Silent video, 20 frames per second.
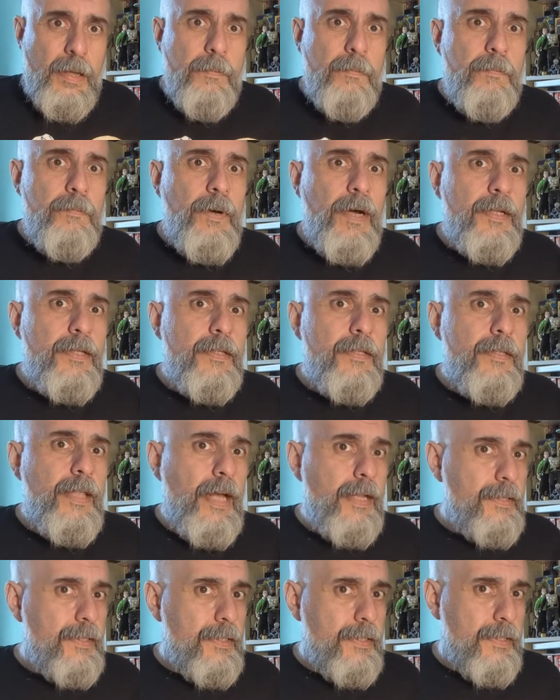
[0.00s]
But
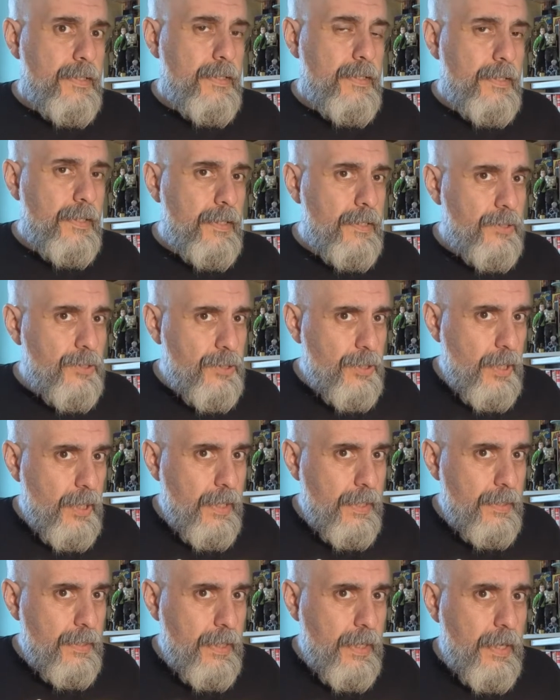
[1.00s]
that's in
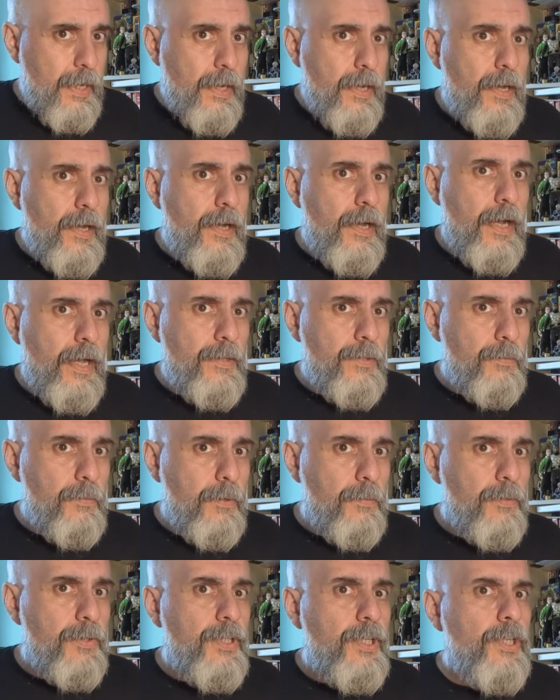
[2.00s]
China at the
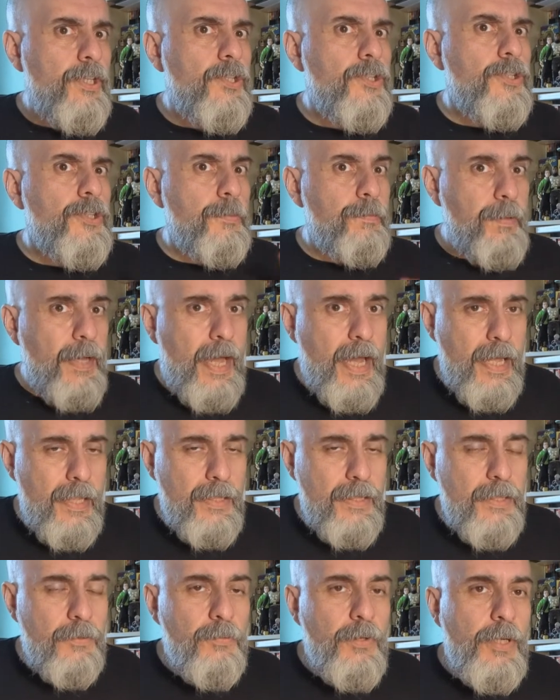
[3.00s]
moment. In
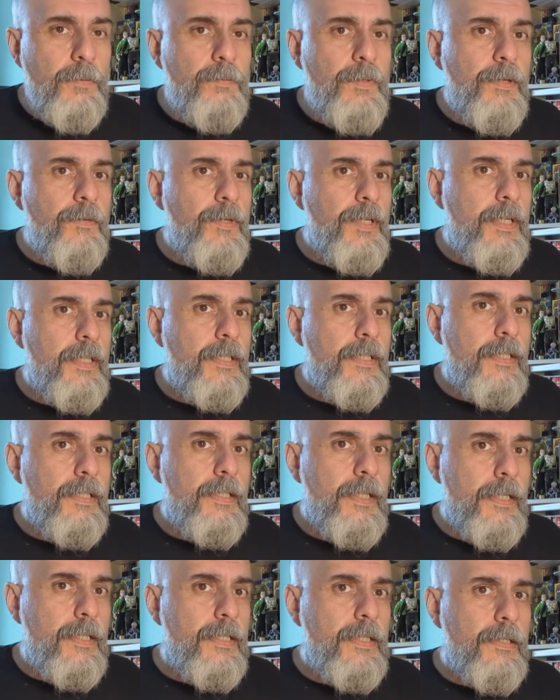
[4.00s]
Japan, they will be released
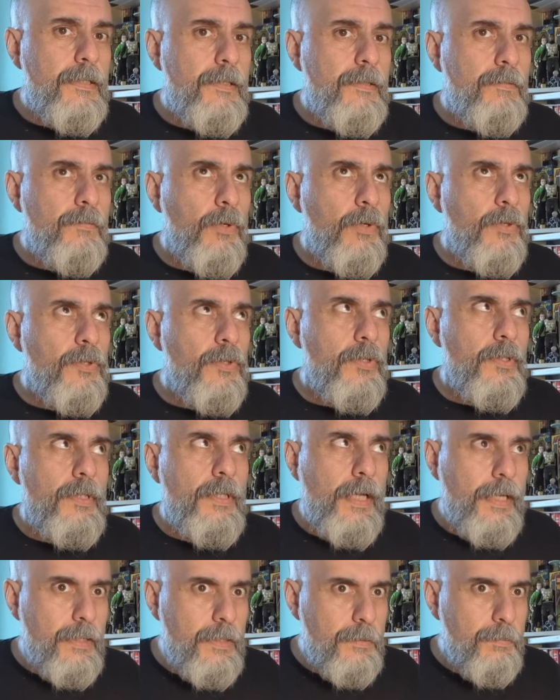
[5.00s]
this month or
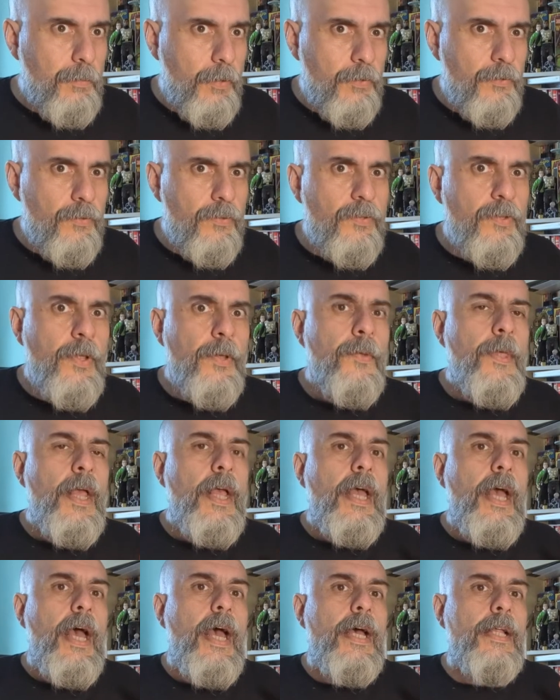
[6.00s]
next month,
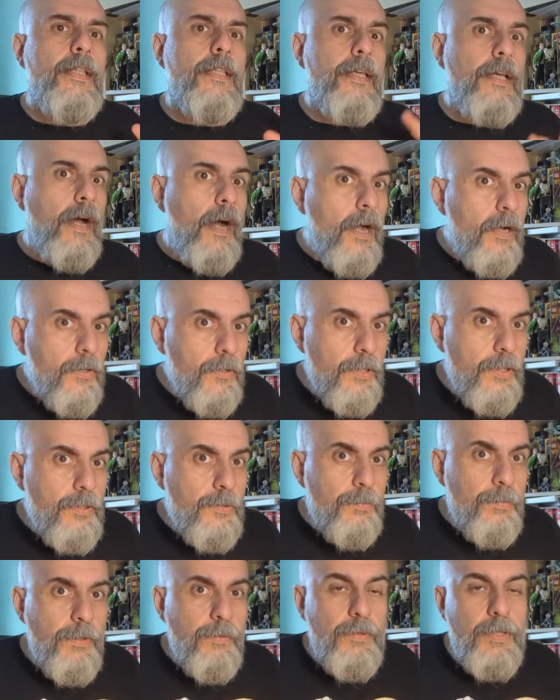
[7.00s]
and they are going
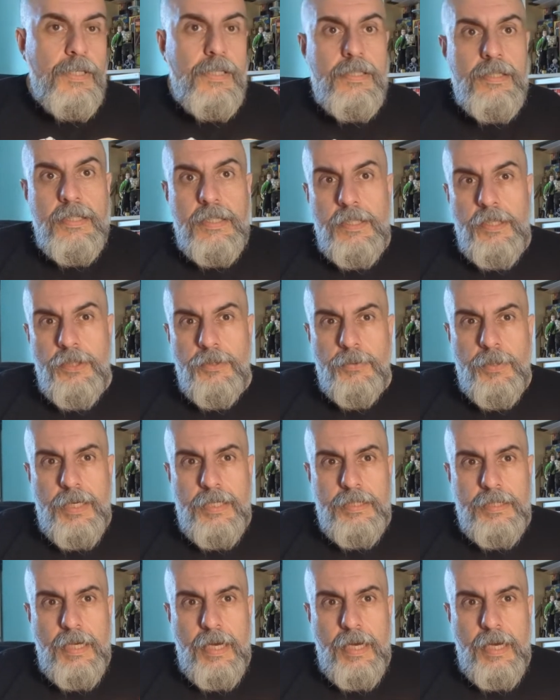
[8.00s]
to be released in the US.